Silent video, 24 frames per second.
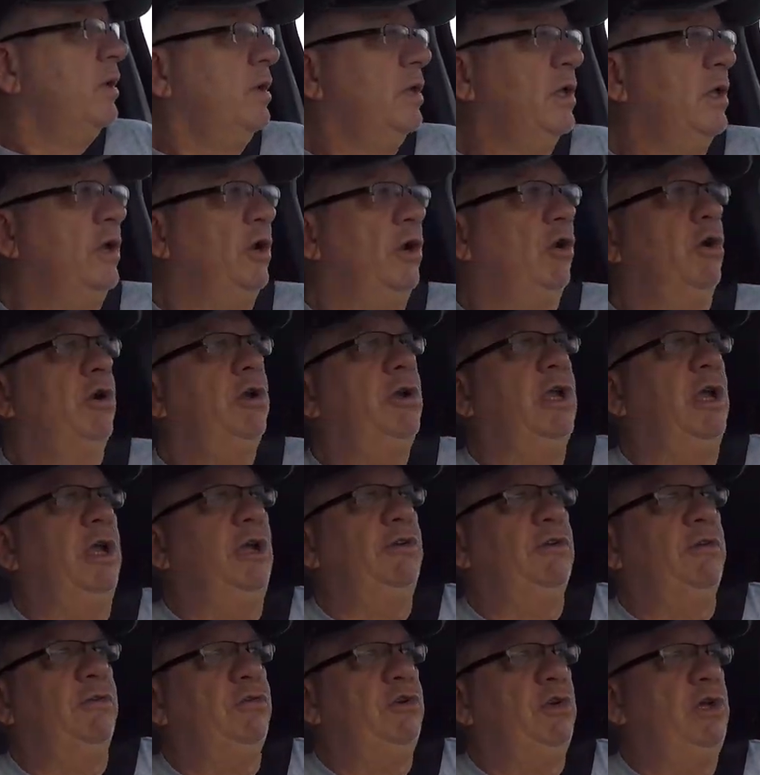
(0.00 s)
And in her
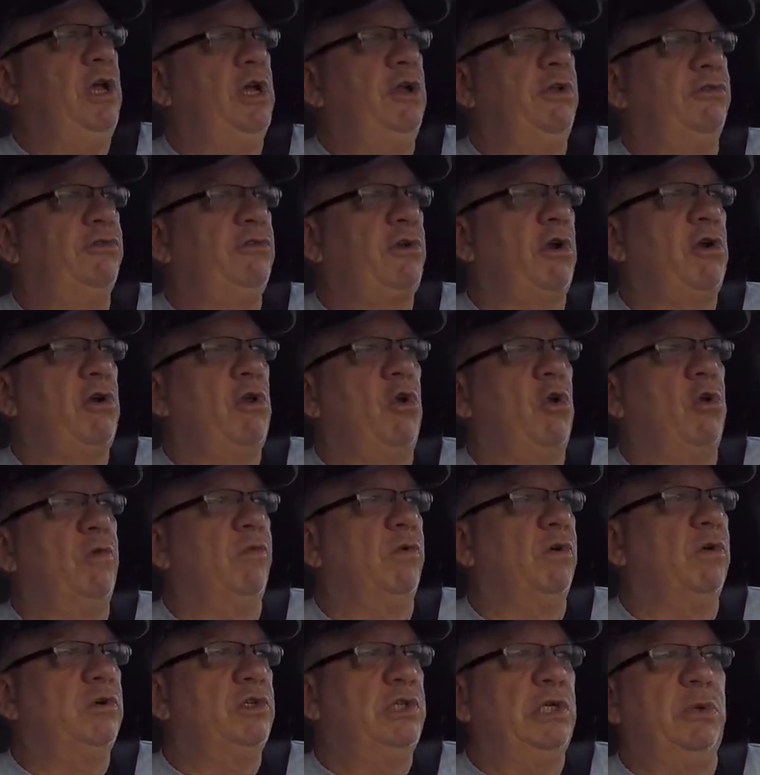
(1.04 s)
case, if she had to start all
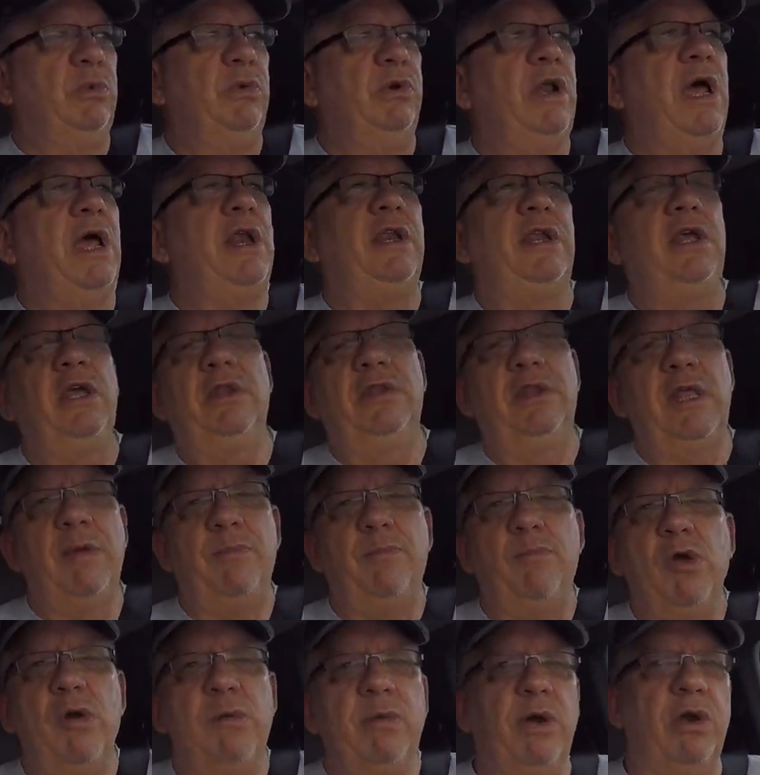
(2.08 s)
over, she would not get that
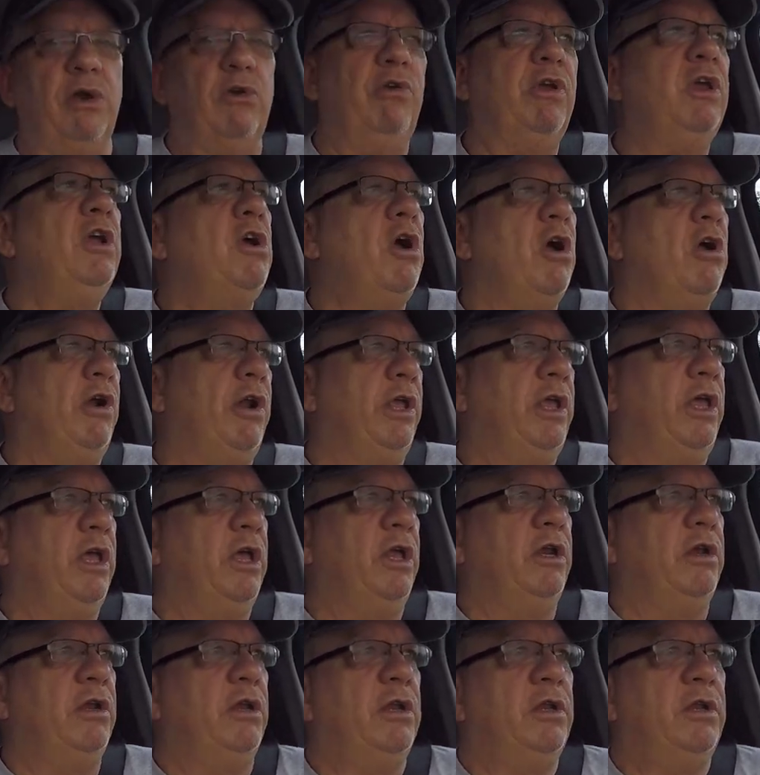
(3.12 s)
permanent green card
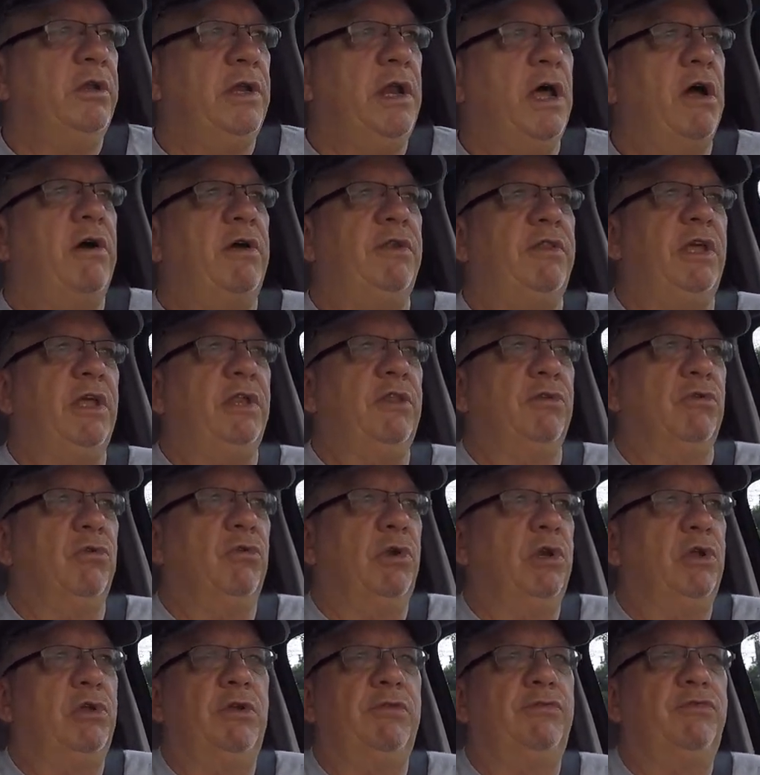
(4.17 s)
again. Now I think they're
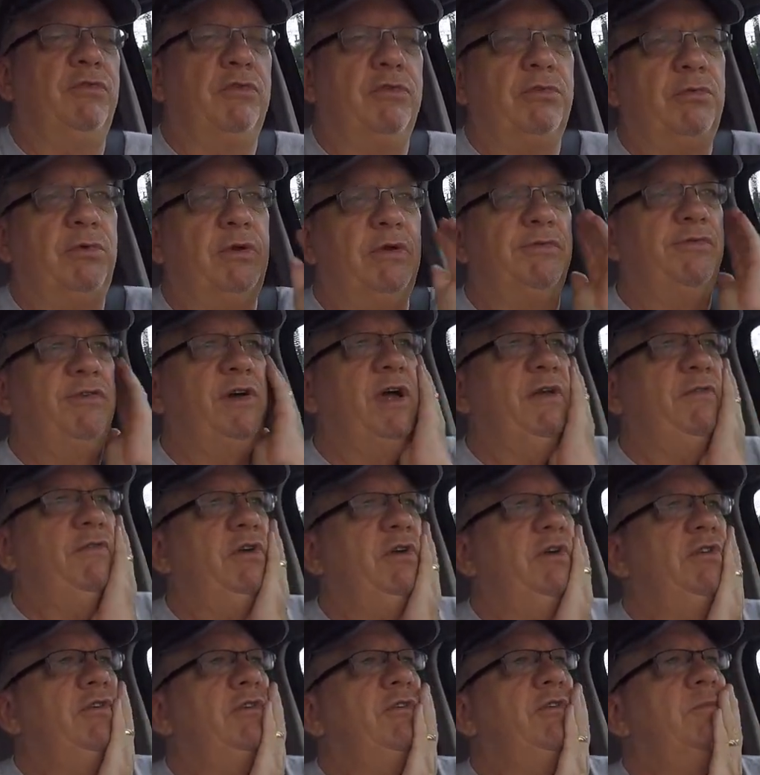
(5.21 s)
only good for three to five
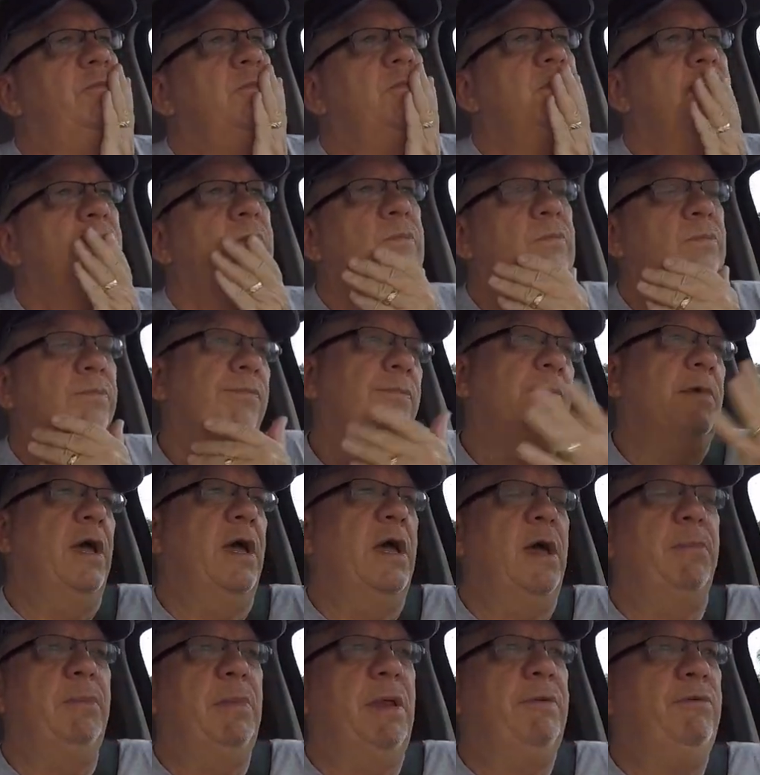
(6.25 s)
years.
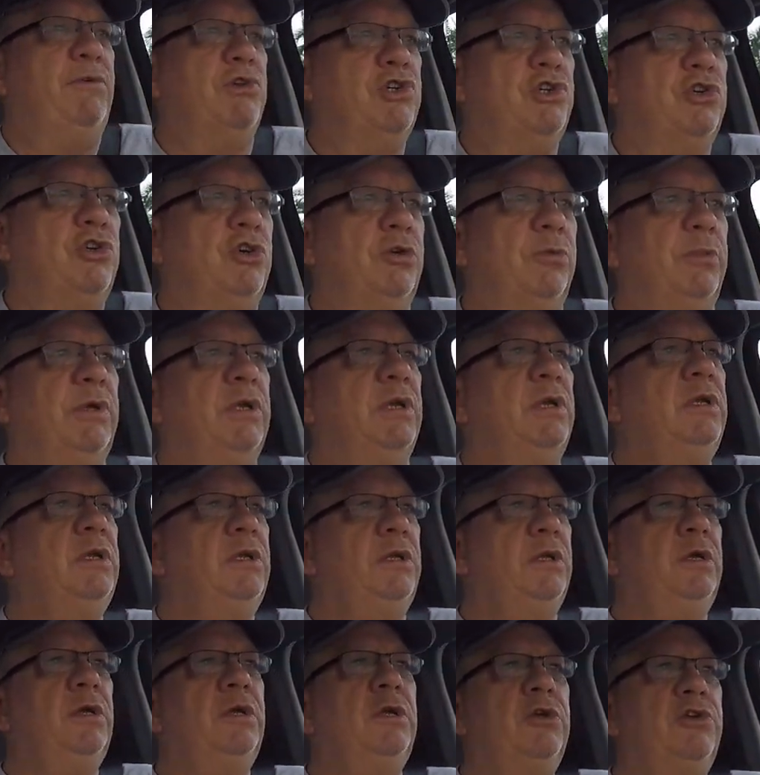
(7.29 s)
I'm not even sure, but
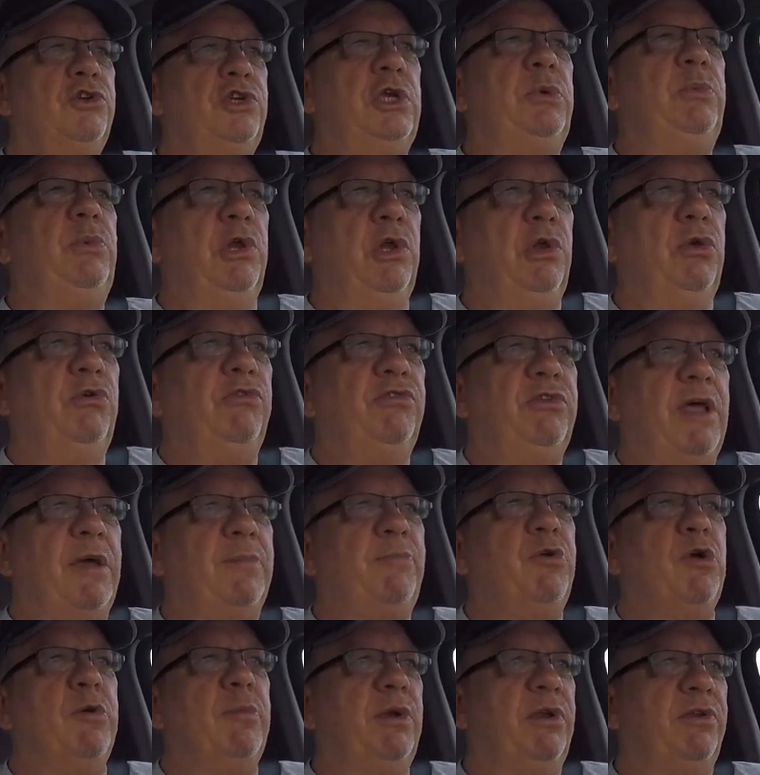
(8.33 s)
she would lose that
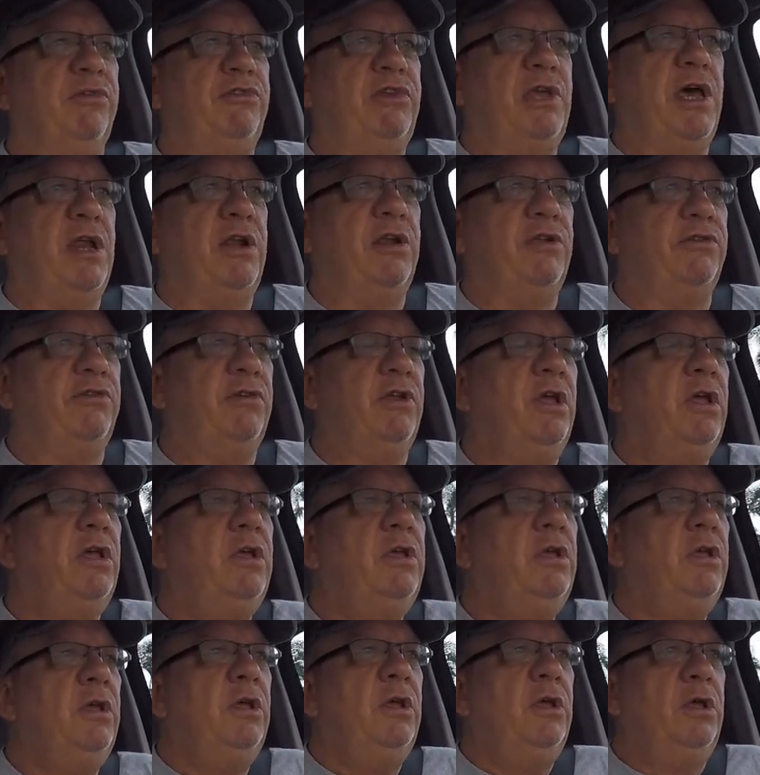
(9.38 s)
permanent status.
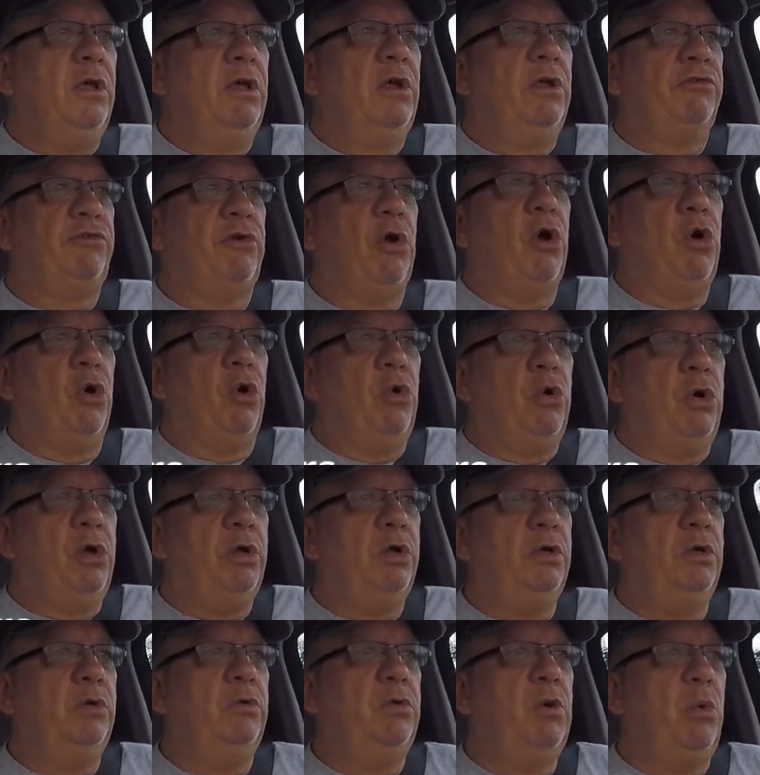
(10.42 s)
So
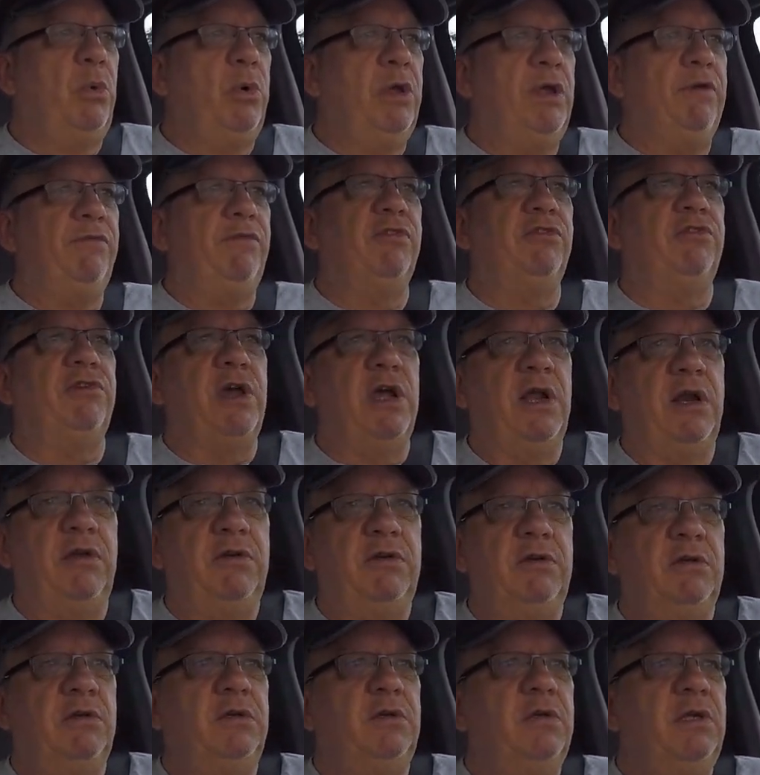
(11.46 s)
what we have decided
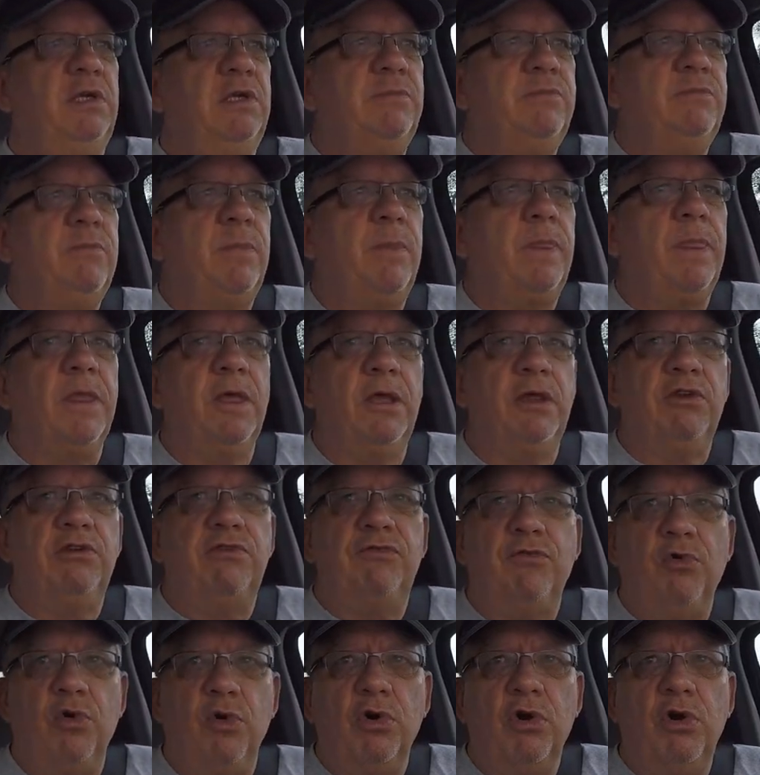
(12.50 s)
is
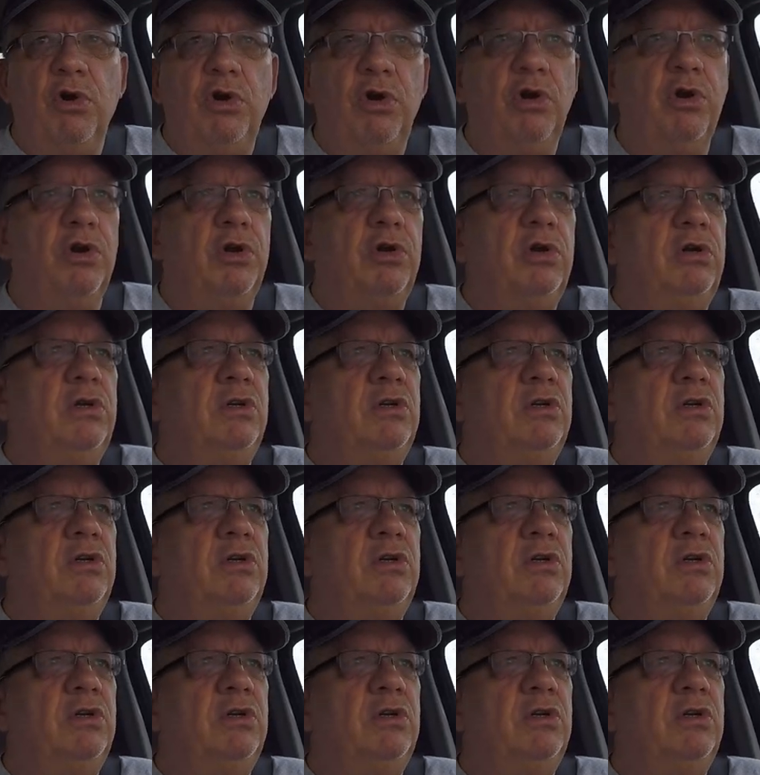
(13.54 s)
for her